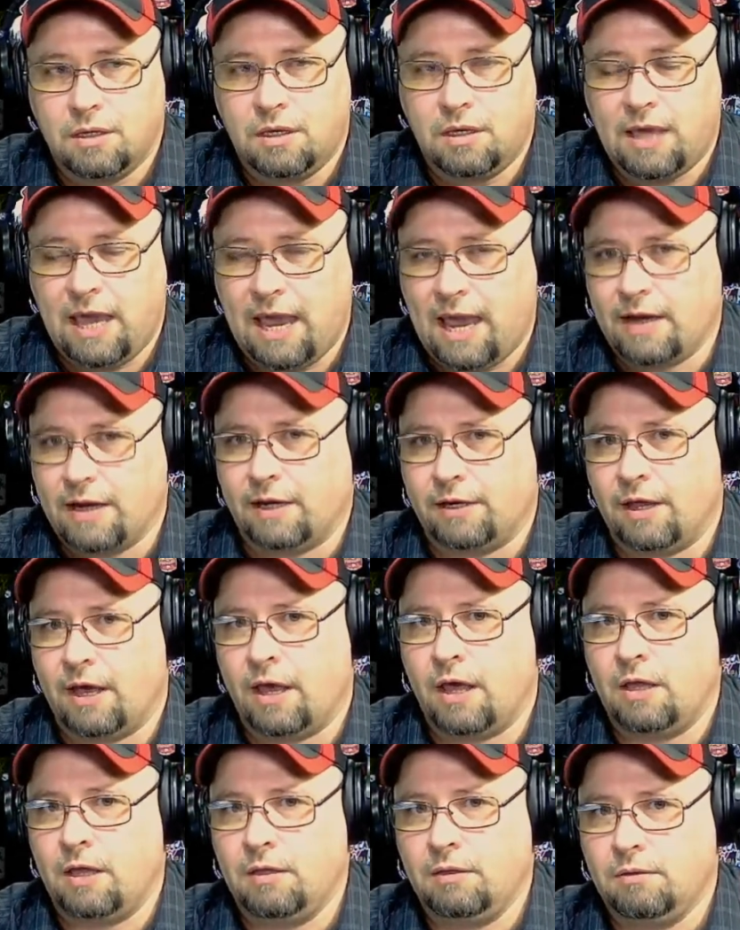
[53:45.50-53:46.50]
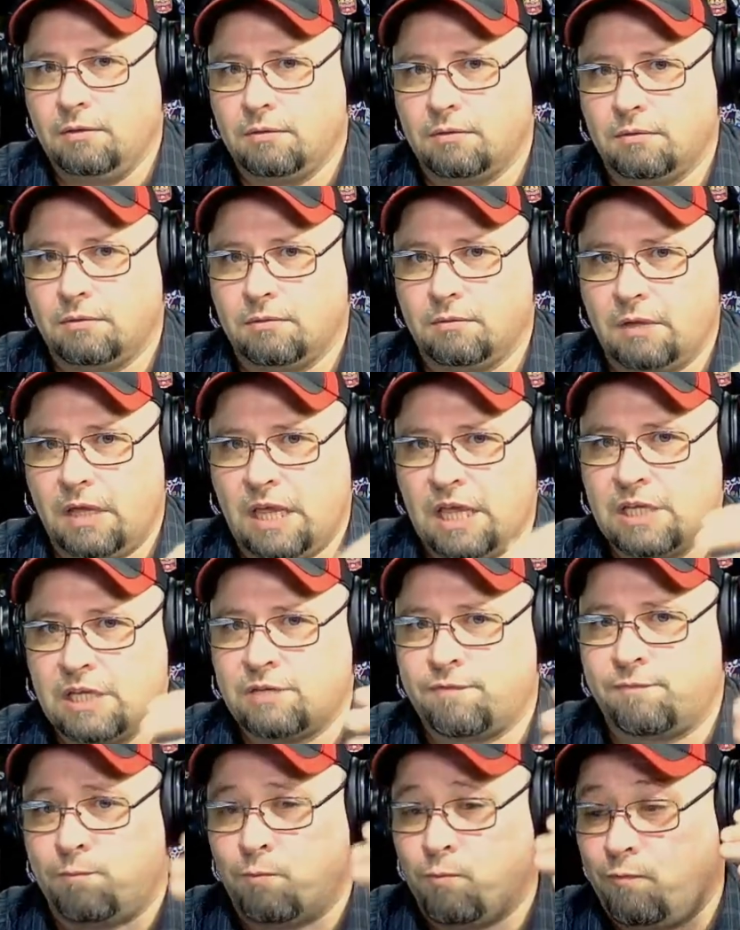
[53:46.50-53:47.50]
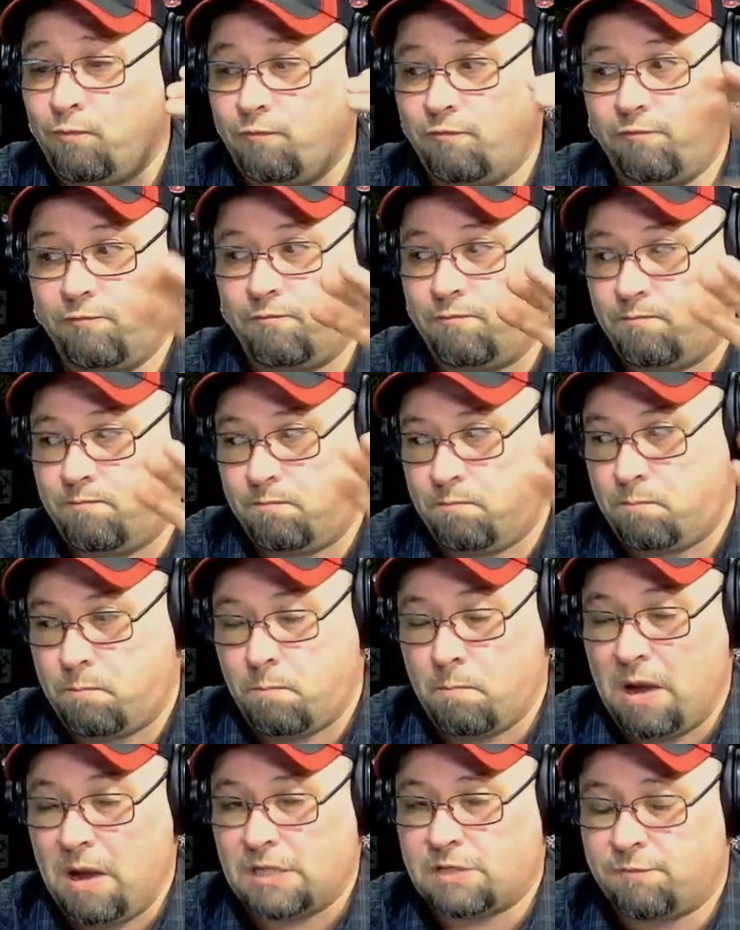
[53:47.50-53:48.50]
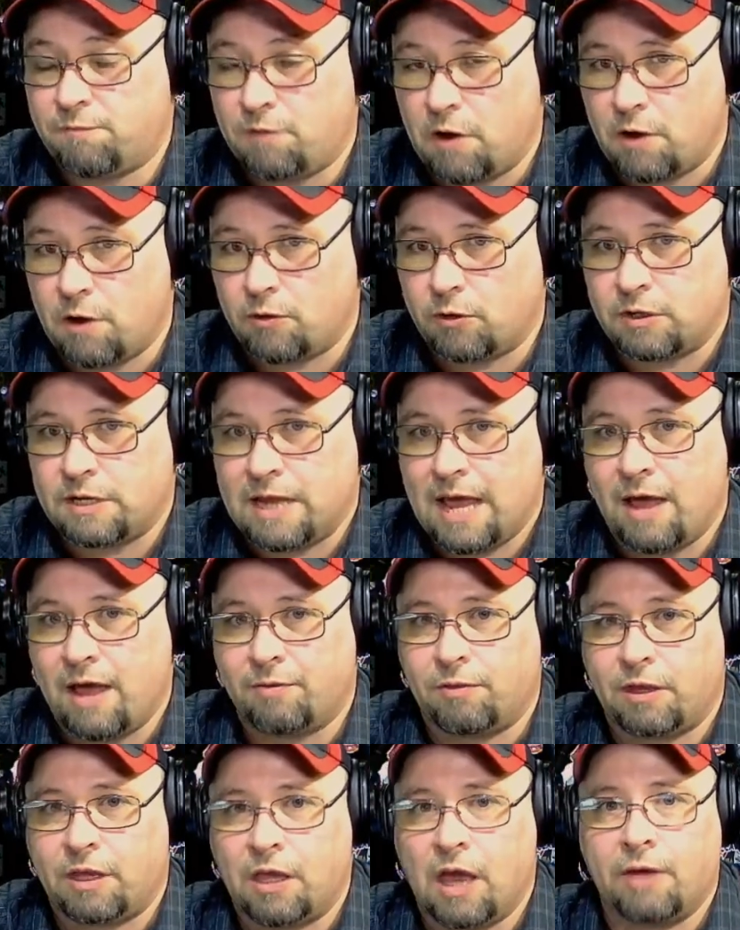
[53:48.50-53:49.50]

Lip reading: Canada is much farther down the